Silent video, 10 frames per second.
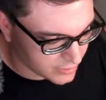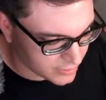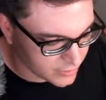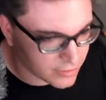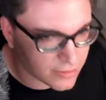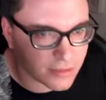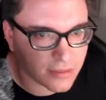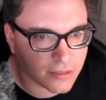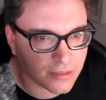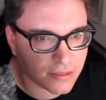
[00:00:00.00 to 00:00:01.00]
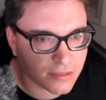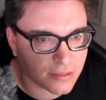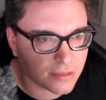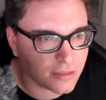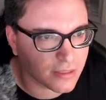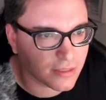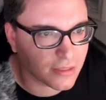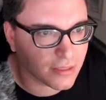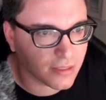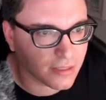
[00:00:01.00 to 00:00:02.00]

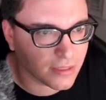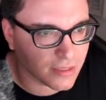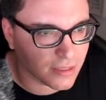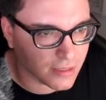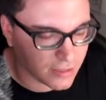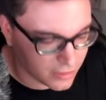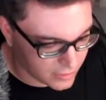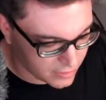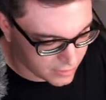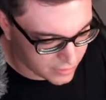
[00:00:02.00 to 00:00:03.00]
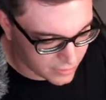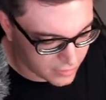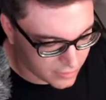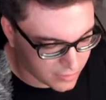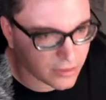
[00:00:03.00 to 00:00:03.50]
No one is speaking in this clip.